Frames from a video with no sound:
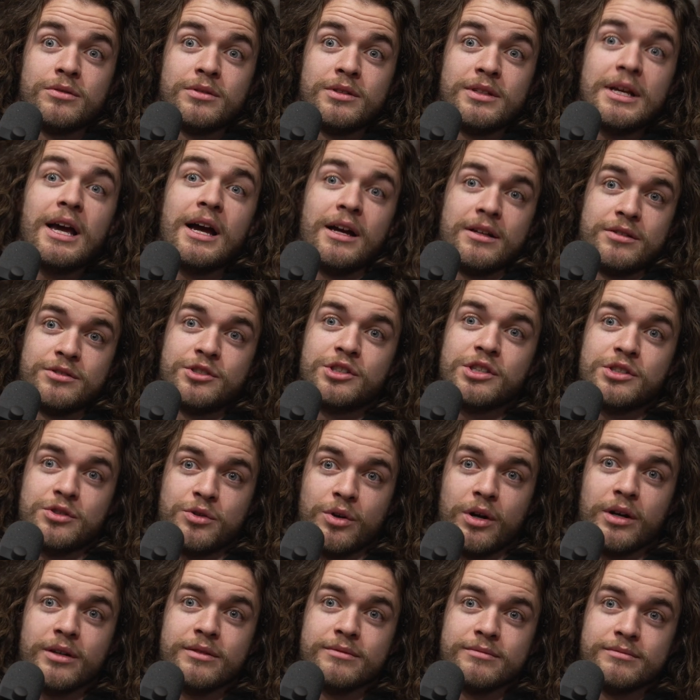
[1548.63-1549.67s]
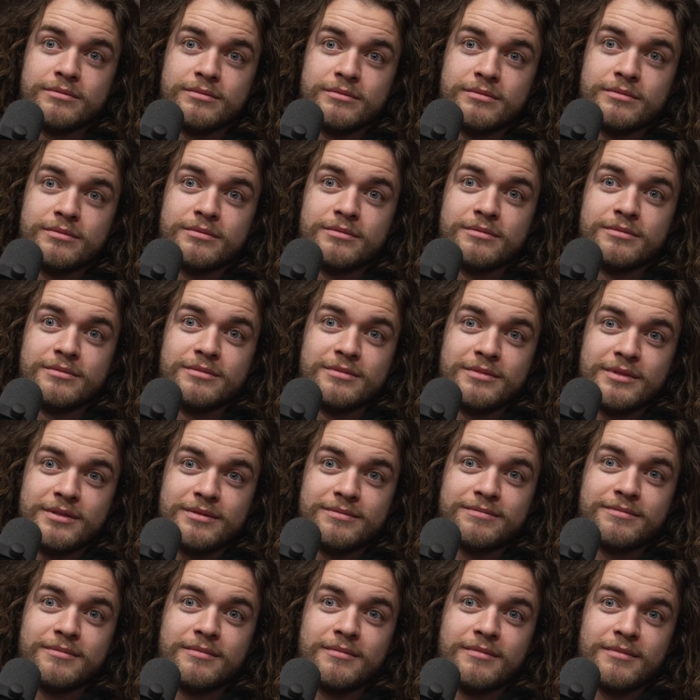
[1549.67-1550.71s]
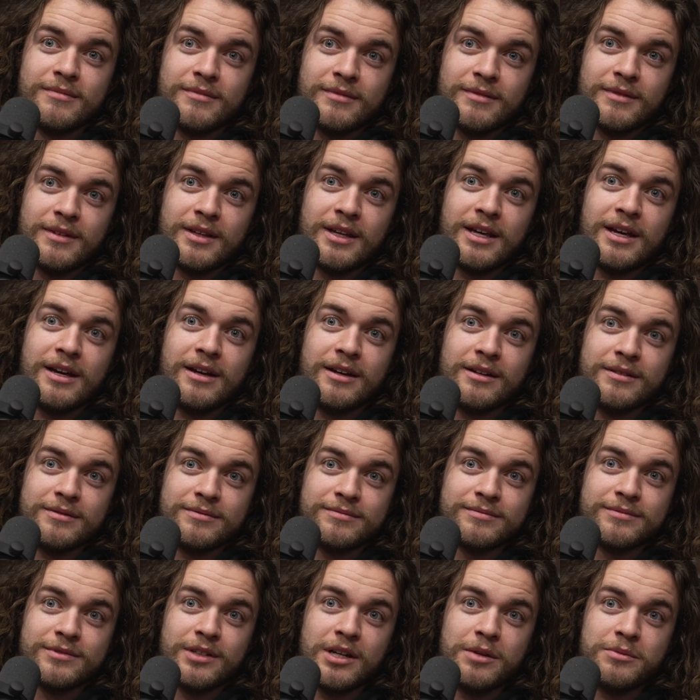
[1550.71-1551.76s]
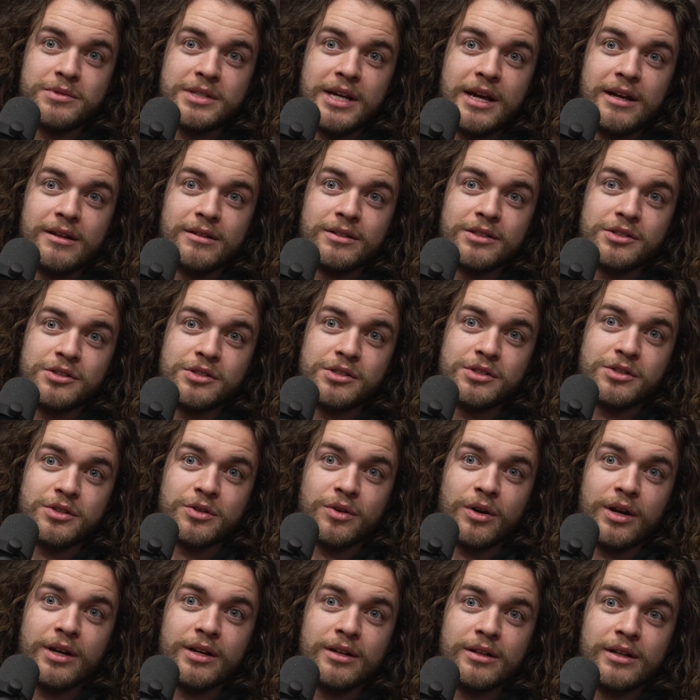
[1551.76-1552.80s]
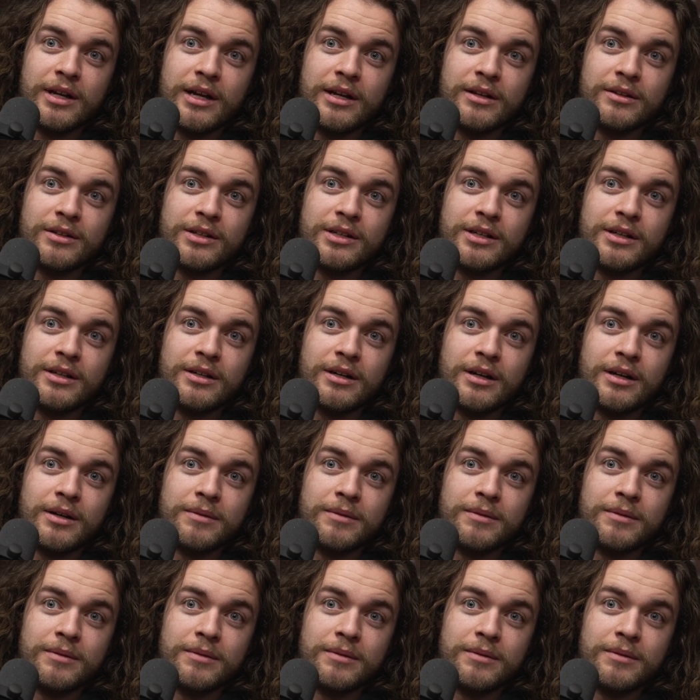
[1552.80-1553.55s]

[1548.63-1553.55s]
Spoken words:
Yeah, she's great. Yeah, her name's Haley. She's great. Haley